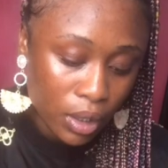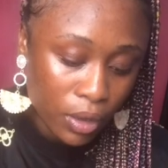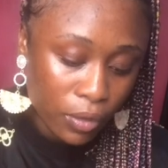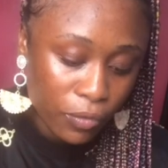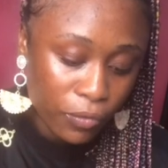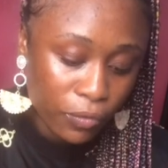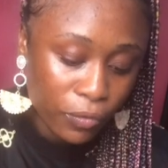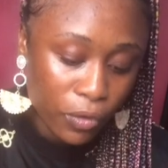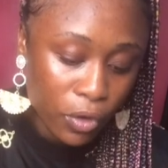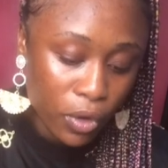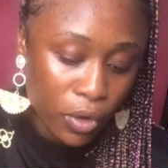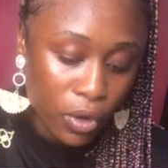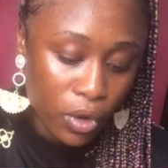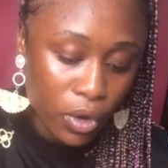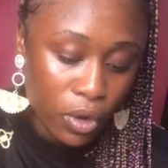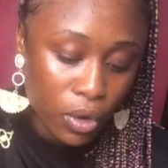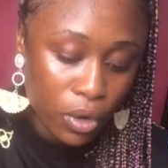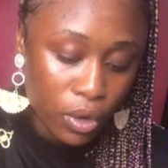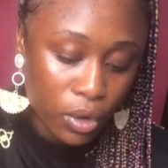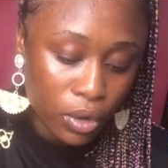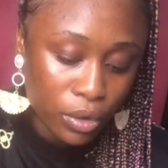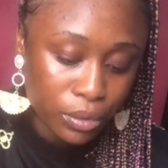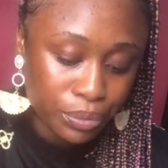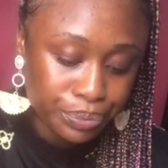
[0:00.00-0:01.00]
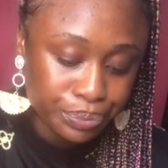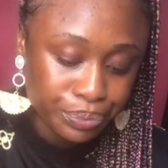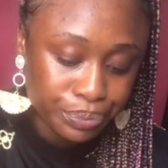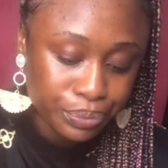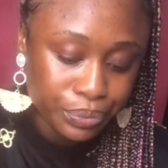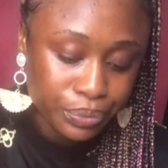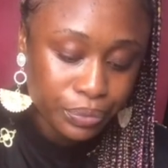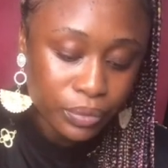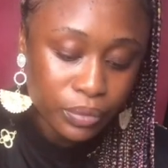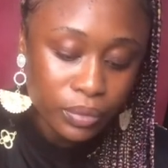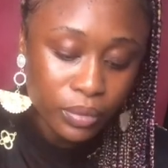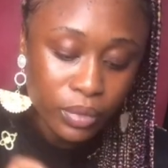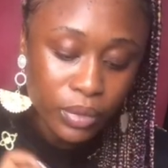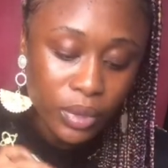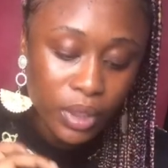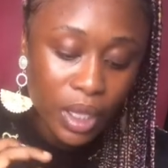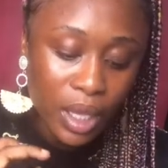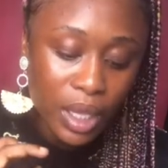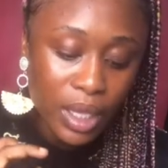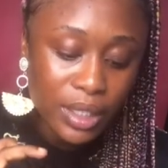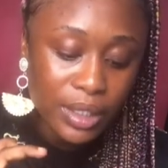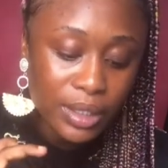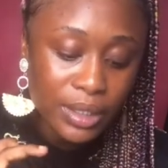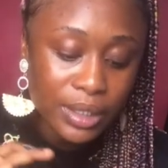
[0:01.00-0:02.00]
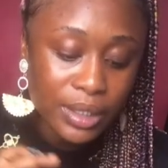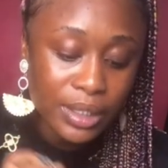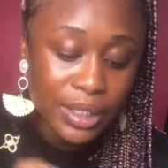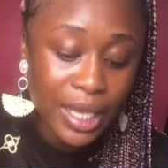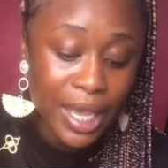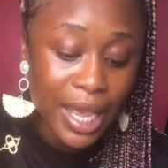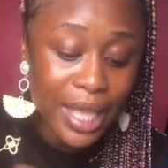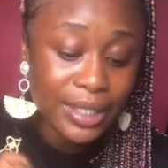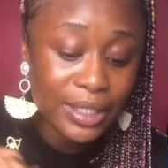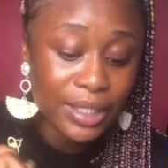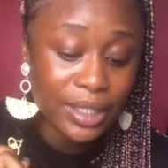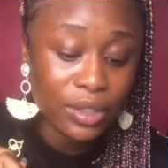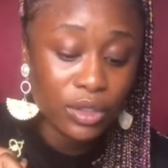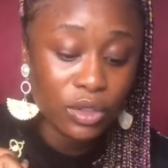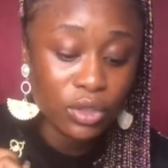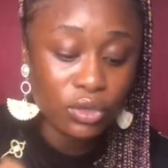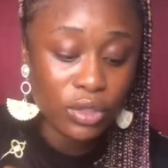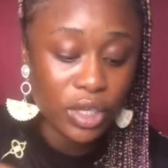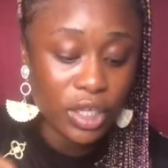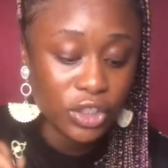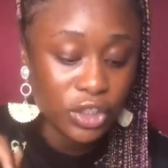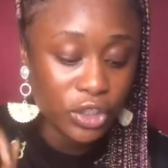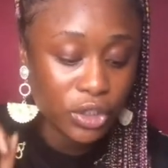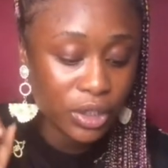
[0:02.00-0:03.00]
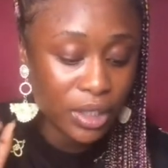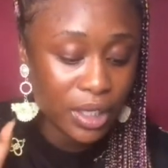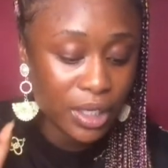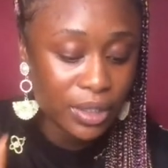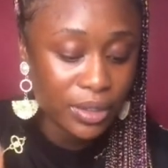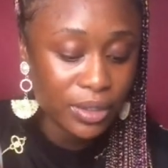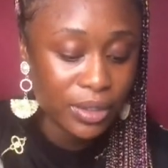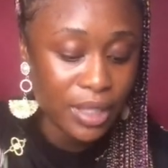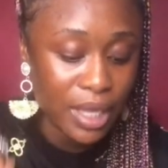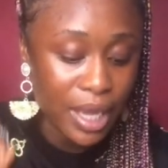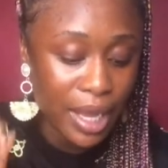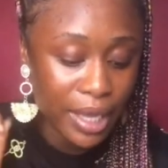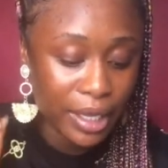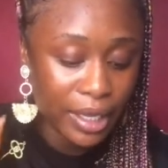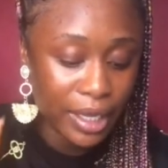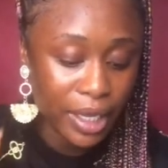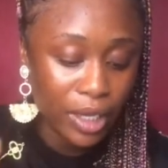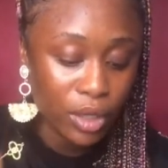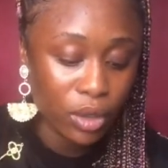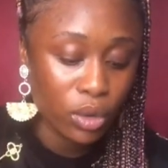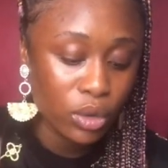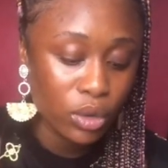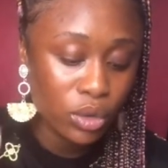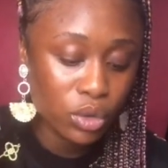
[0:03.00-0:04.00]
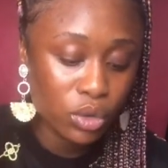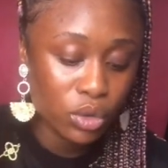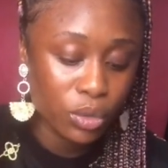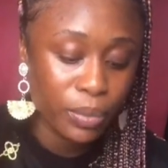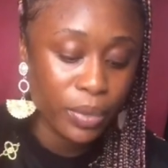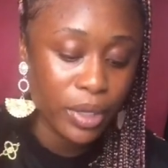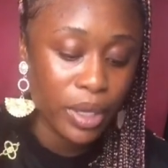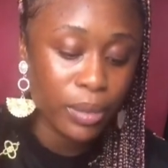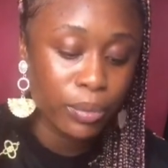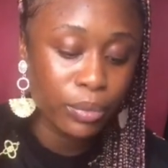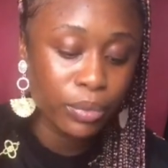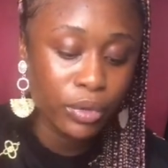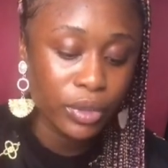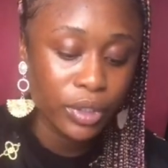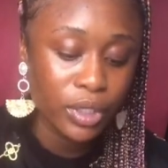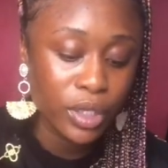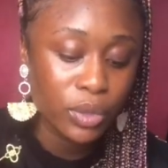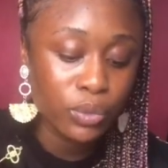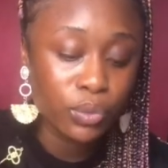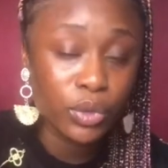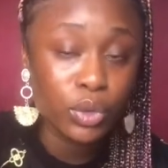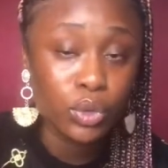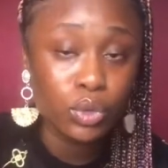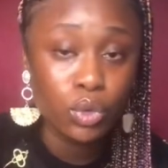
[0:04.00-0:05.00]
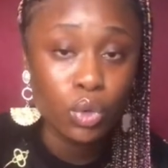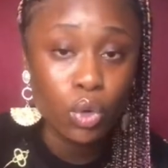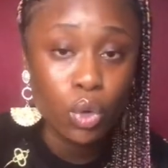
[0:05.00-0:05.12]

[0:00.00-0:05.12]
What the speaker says: For skirts in the traditional style can also be embroidered with